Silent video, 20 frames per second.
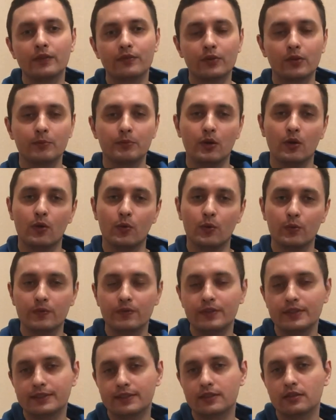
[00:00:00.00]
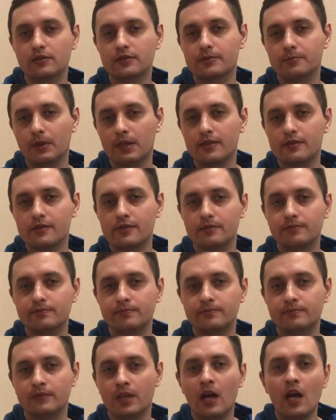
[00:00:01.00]
away from your own physical
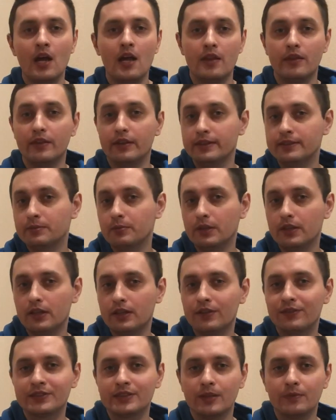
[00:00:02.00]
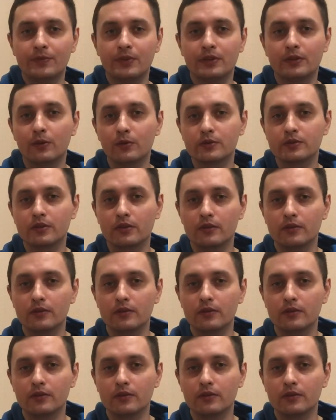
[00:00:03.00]
space. This way, if something